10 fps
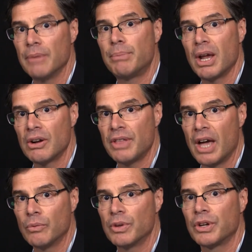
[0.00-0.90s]
and pair
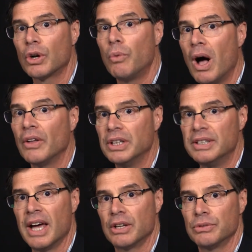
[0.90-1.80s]
that with our
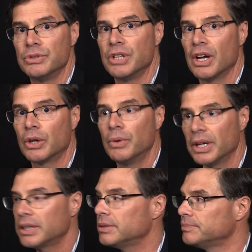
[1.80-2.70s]
quality data through
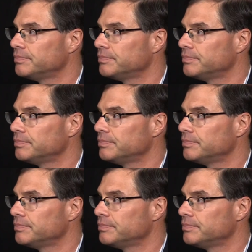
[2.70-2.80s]
GIQuick.